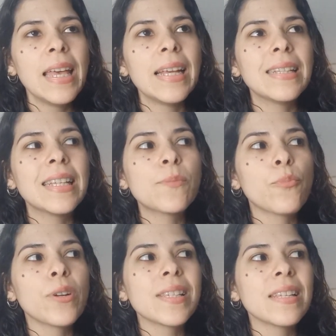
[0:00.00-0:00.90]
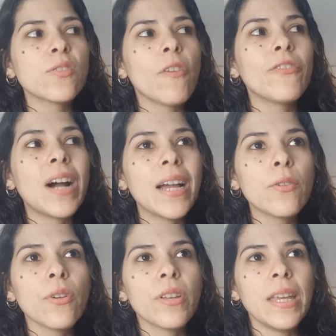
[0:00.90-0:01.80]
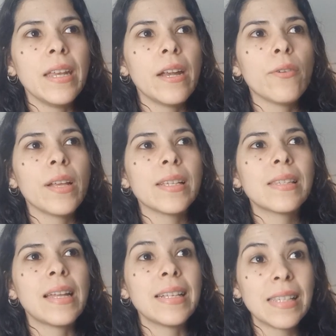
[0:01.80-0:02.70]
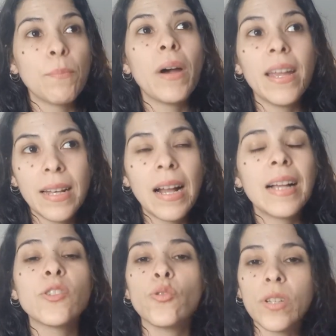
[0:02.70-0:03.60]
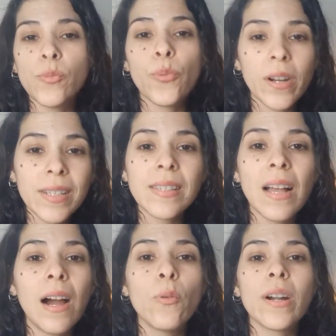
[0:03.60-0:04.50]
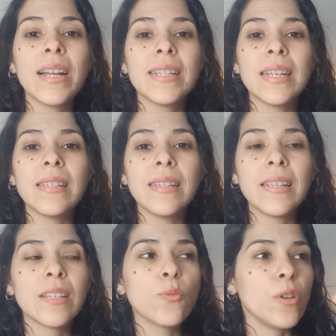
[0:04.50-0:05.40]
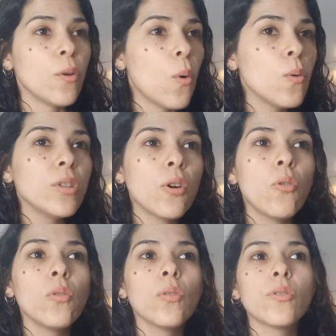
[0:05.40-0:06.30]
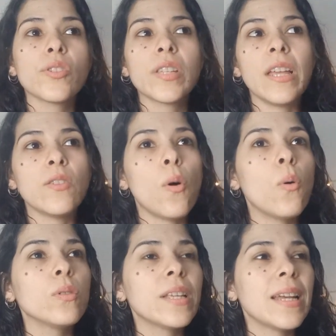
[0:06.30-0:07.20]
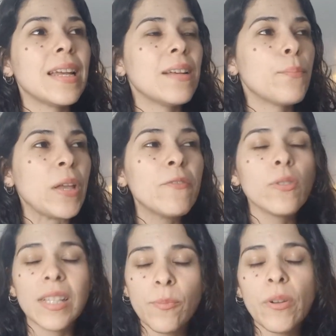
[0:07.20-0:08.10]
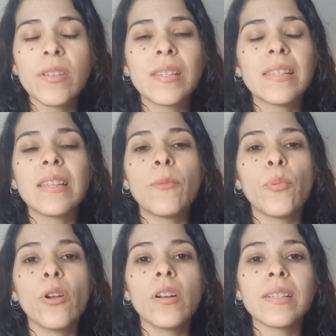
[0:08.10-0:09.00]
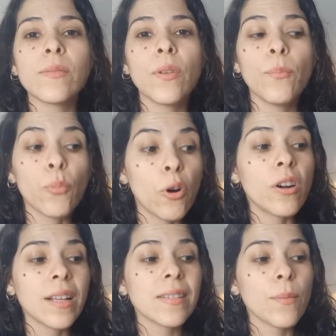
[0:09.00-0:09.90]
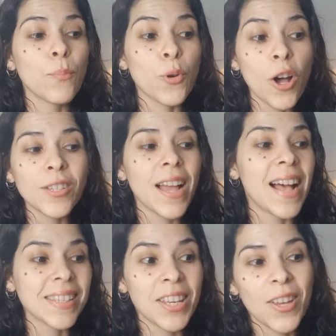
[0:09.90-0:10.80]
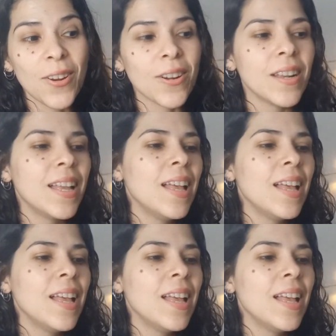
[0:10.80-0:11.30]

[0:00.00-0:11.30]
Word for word: And this presence of Chiron in Aries that is inviting us to express our identities with all the colors and all the painful experiences that brought us brought us brought us here.